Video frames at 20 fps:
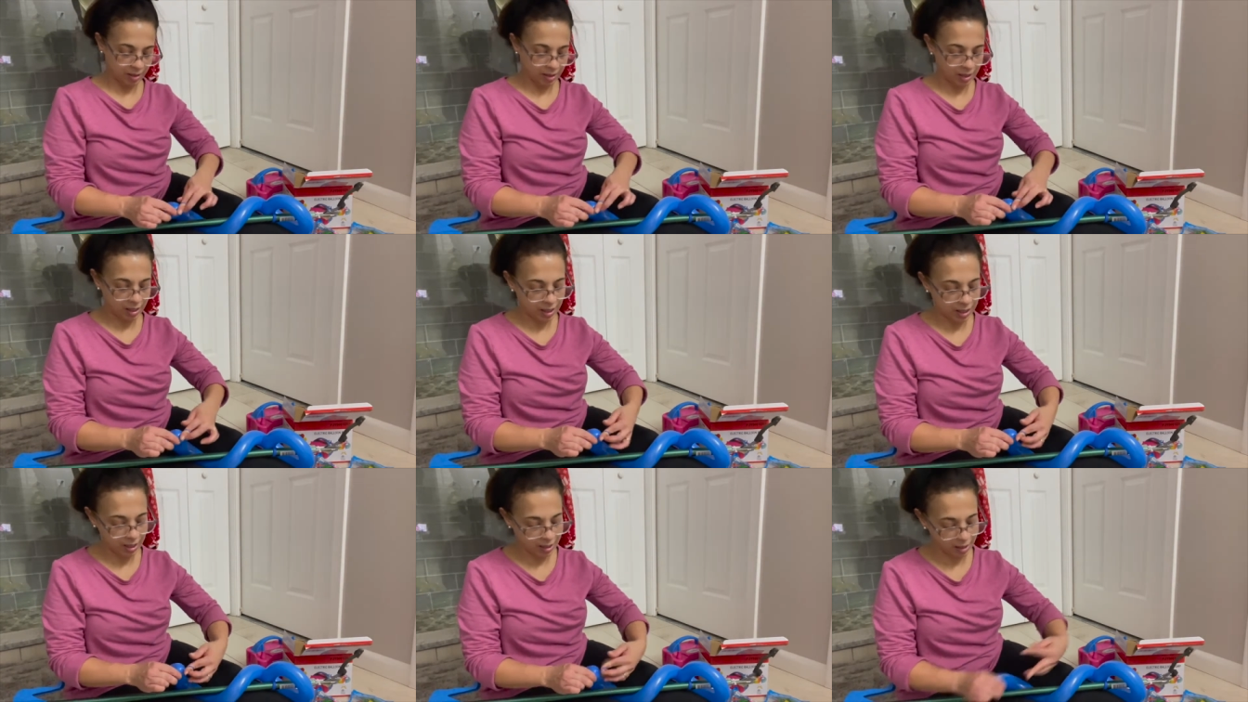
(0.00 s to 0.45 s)

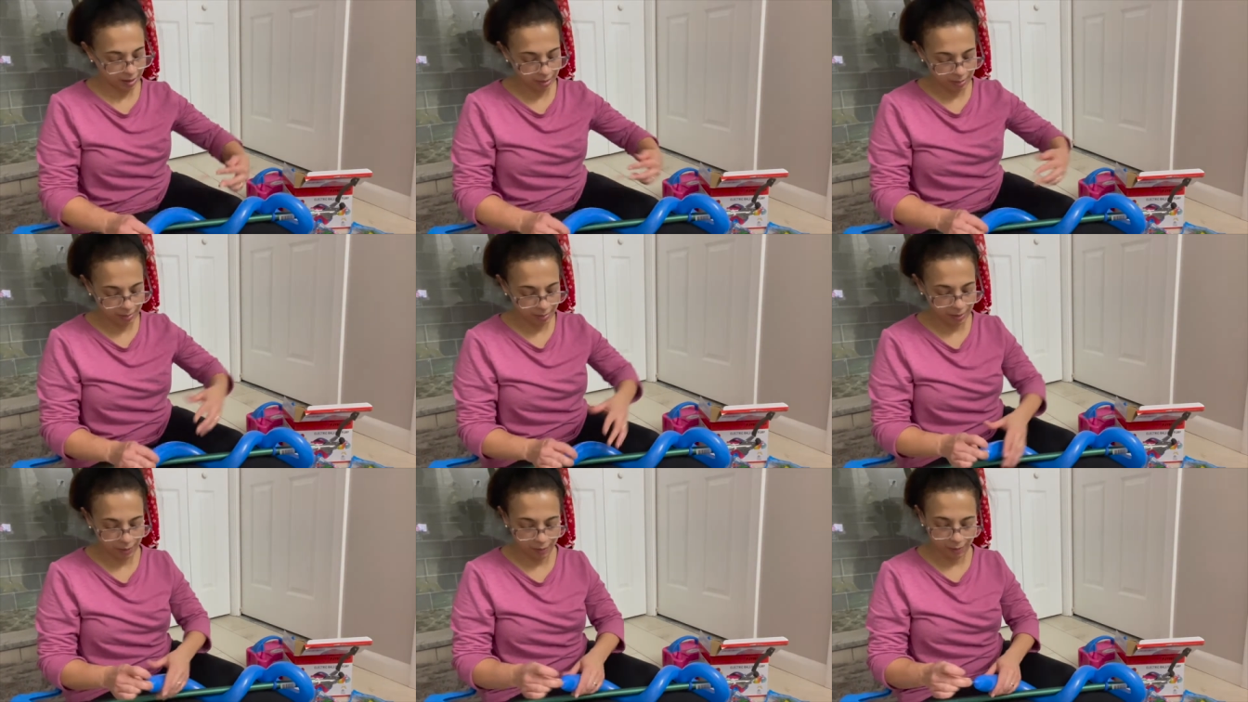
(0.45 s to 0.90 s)
that
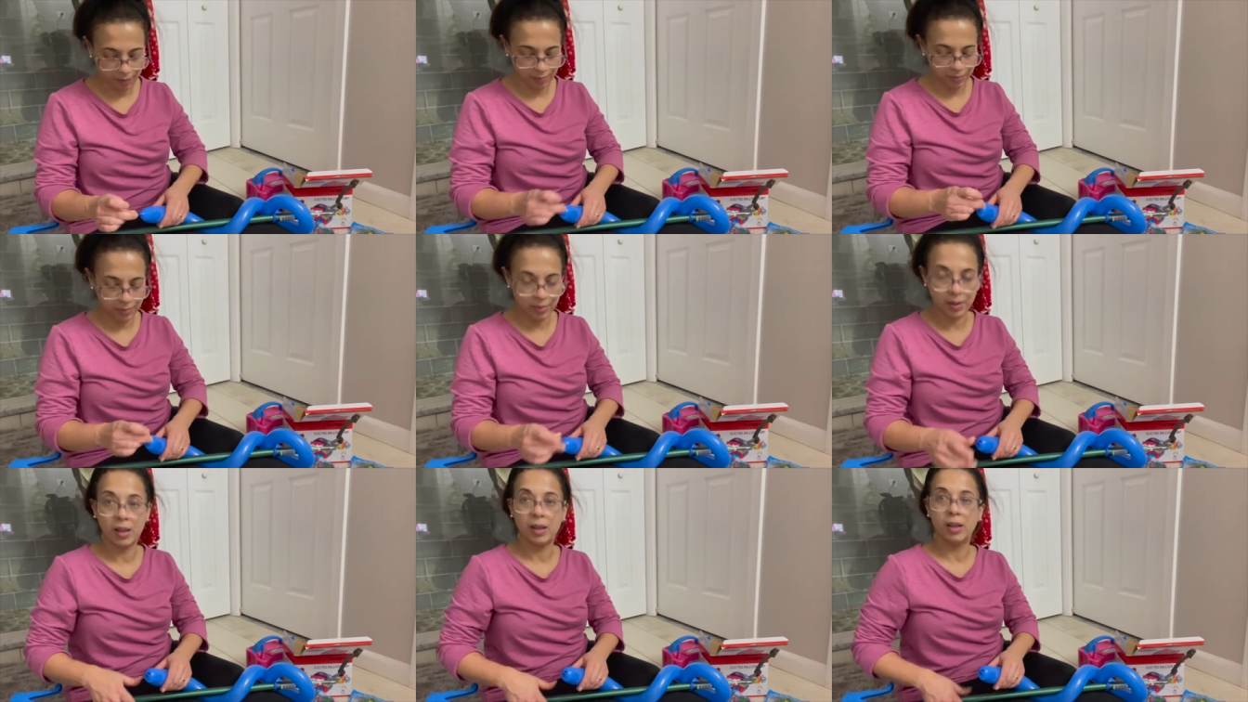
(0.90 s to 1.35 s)

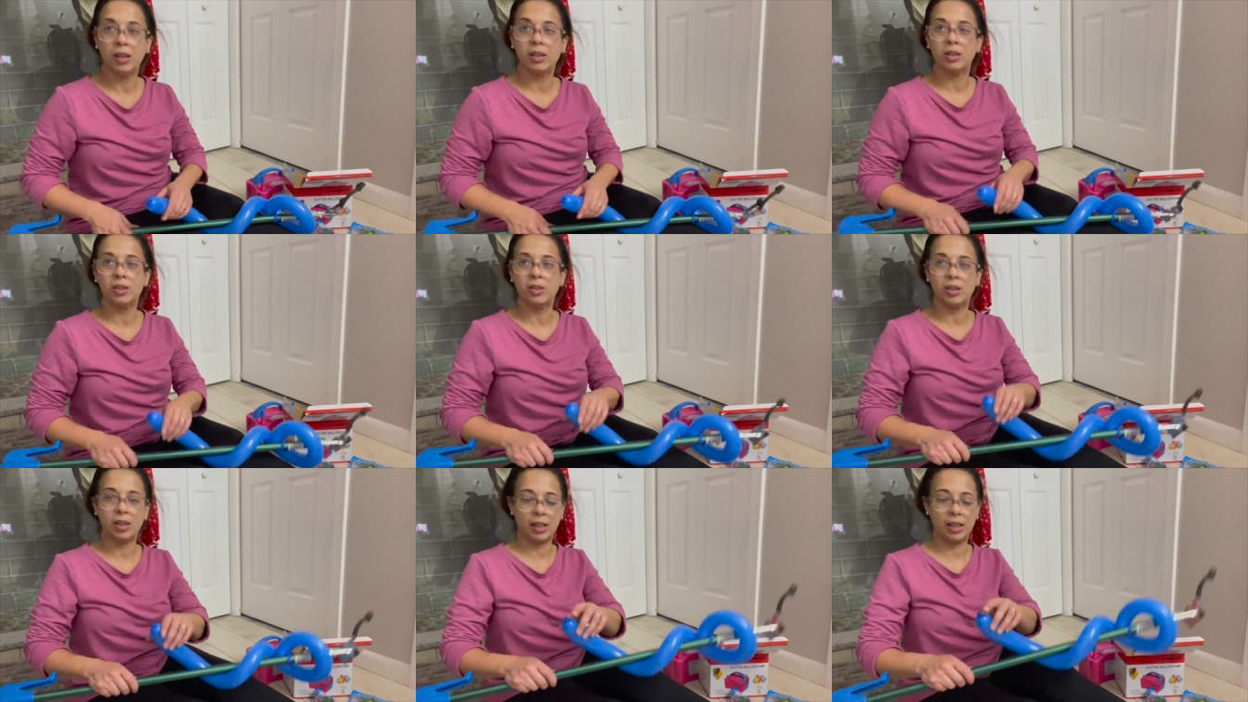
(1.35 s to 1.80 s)
one.
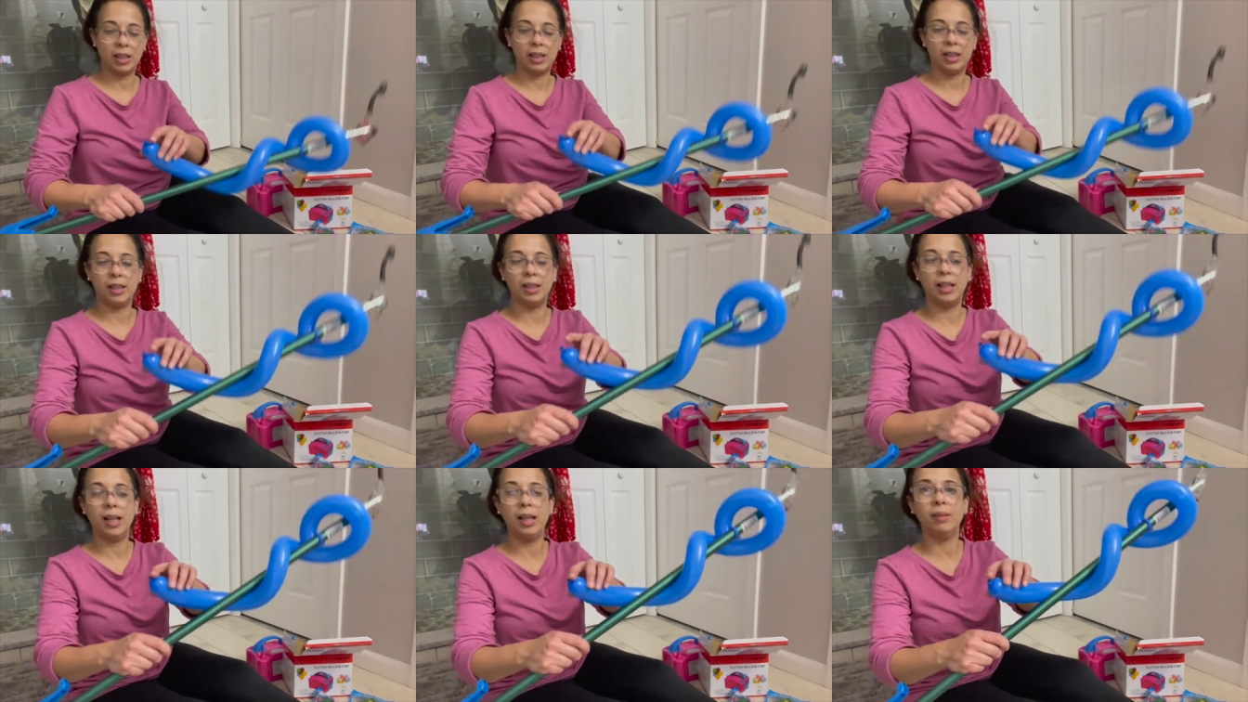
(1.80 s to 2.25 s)
So I got
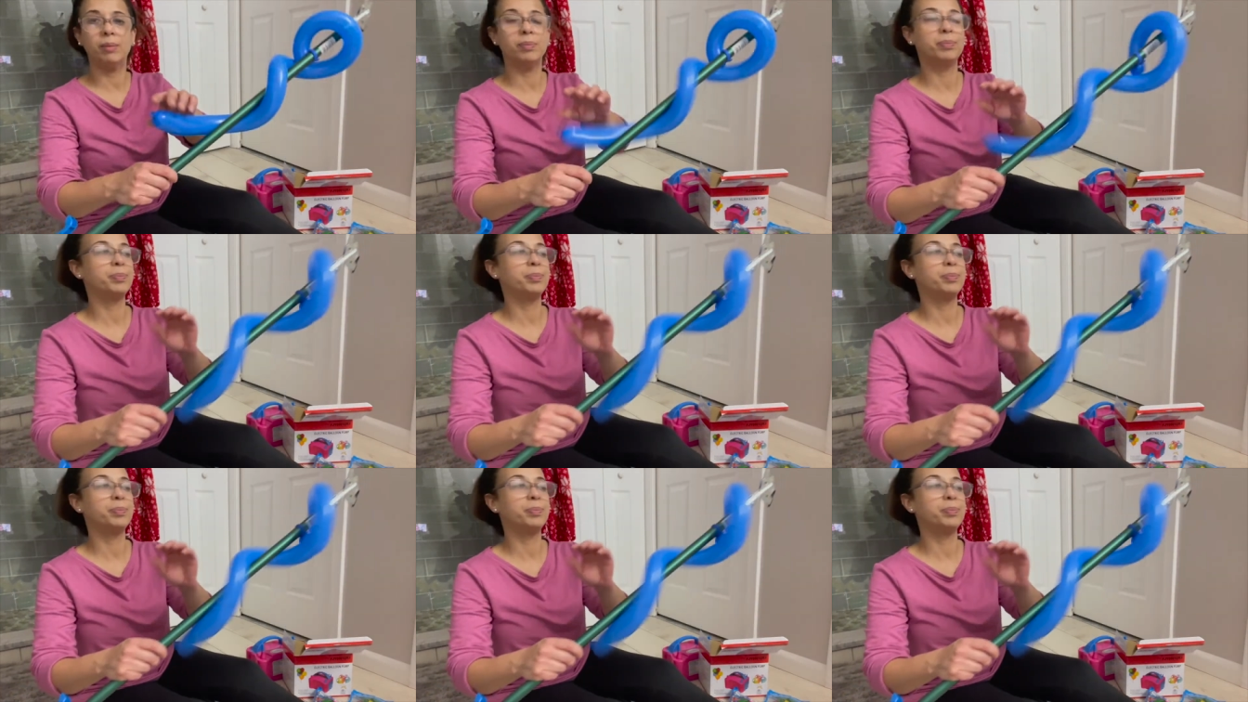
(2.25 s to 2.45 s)
it up.